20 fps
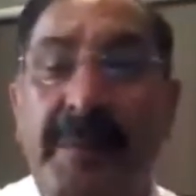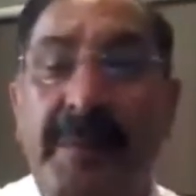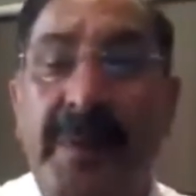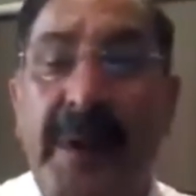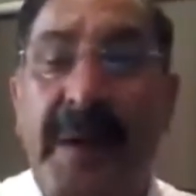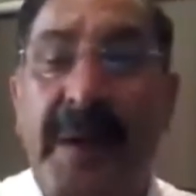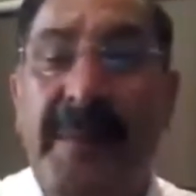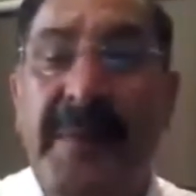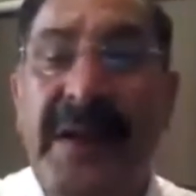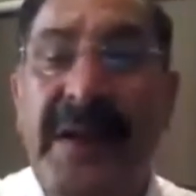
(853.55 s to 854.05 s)

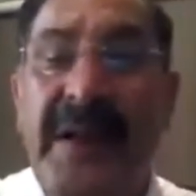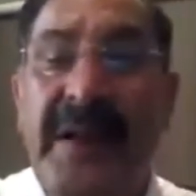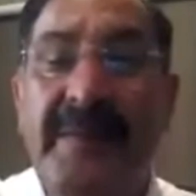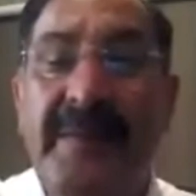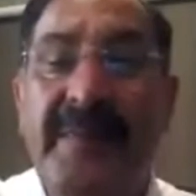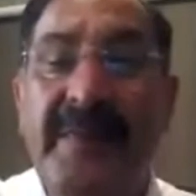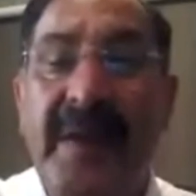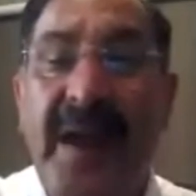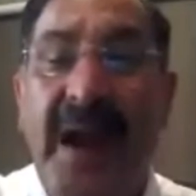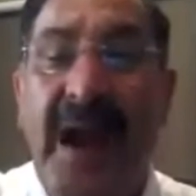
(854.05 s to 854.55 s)

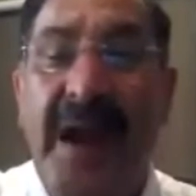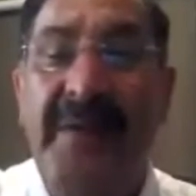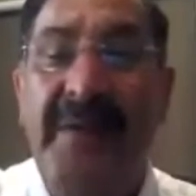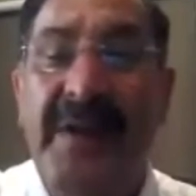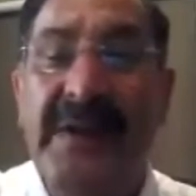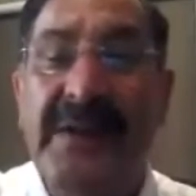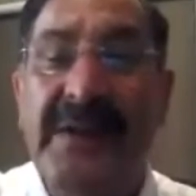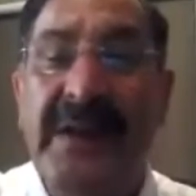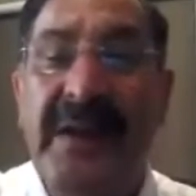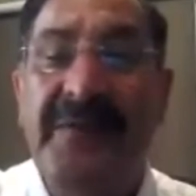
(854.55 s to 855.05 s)
Primary
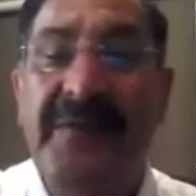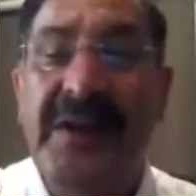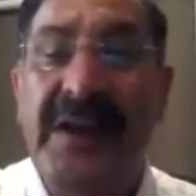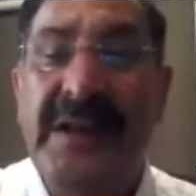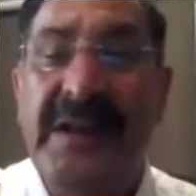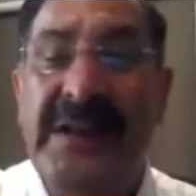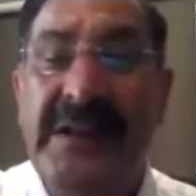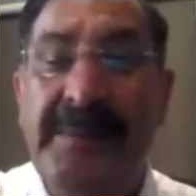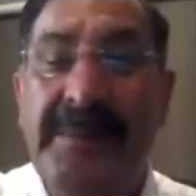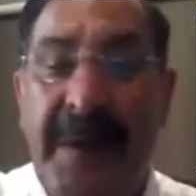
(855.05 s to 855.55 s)
IVUS
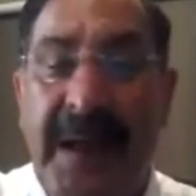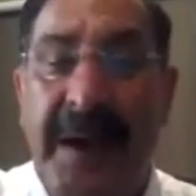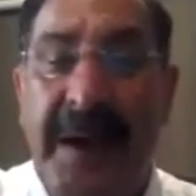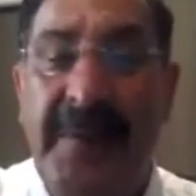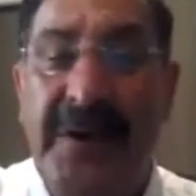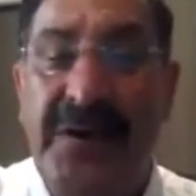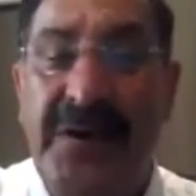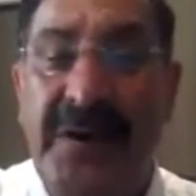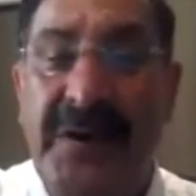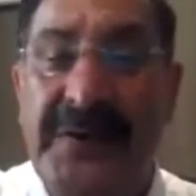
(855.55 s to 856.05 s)
efficacy
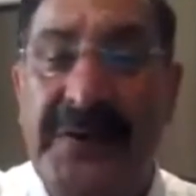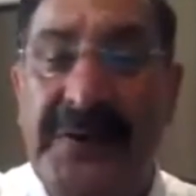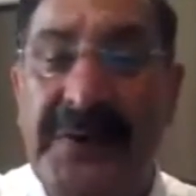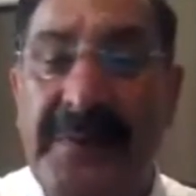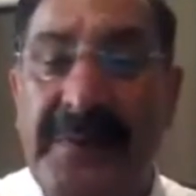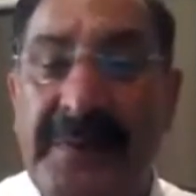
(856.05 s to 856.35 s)
parameters.